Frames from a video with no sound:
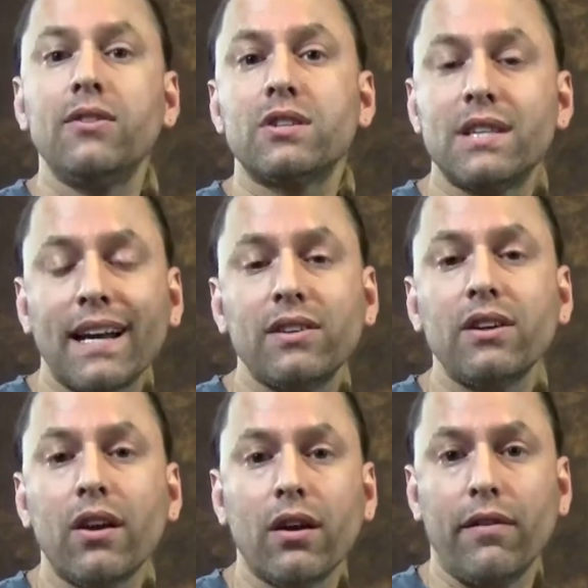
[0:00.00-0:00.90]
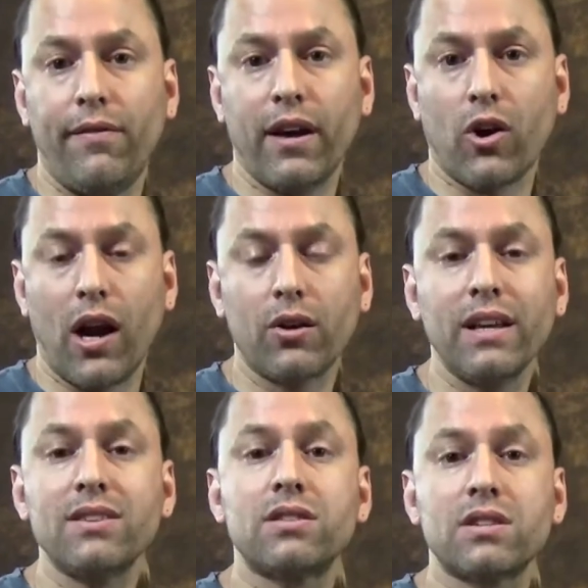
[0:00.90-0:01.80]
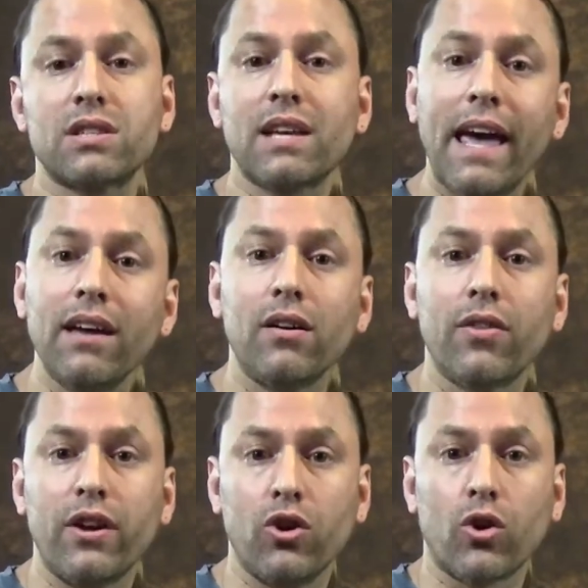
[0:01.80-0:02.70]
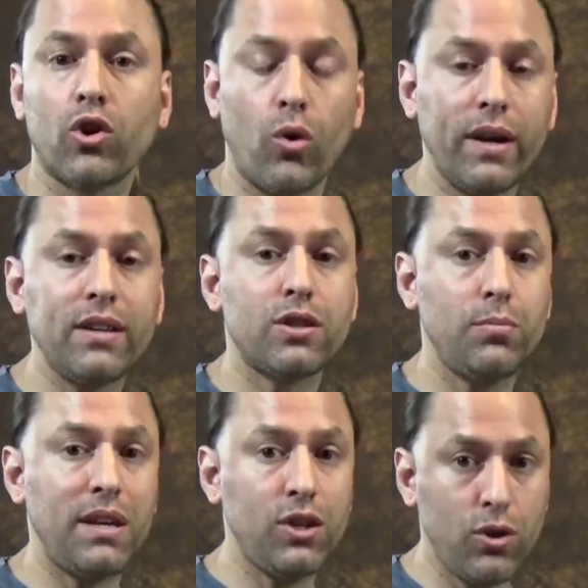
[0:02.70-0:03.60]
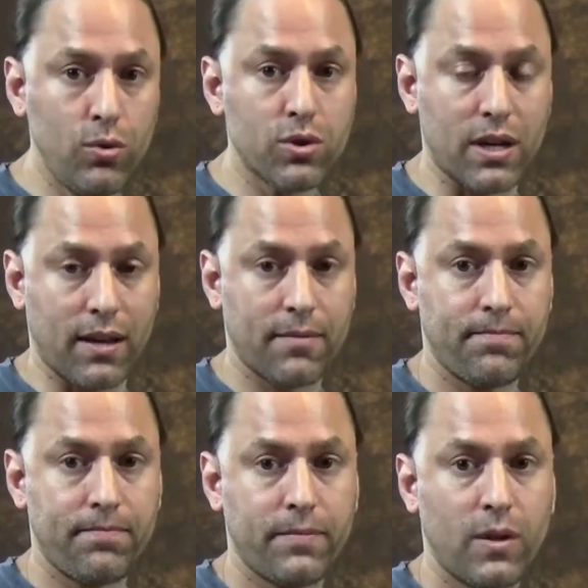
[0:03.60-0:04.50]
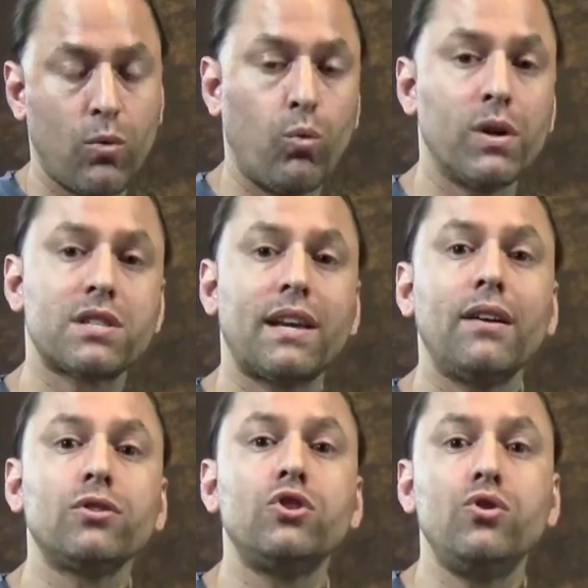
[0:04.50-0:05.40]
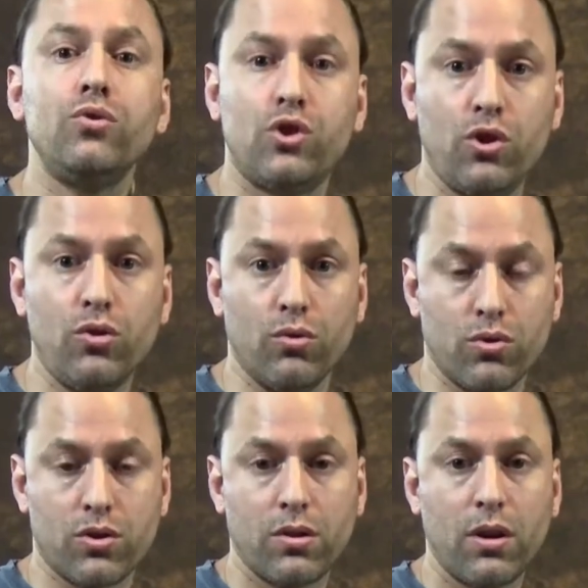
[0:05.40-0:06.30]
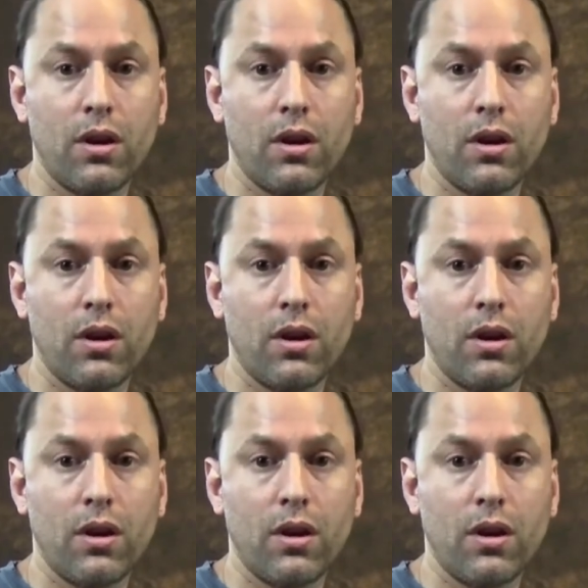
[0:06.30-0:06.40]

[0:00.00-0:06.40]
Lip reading: The second thing you're going to figure out is the scale that you're going to be using. What scale did you choose?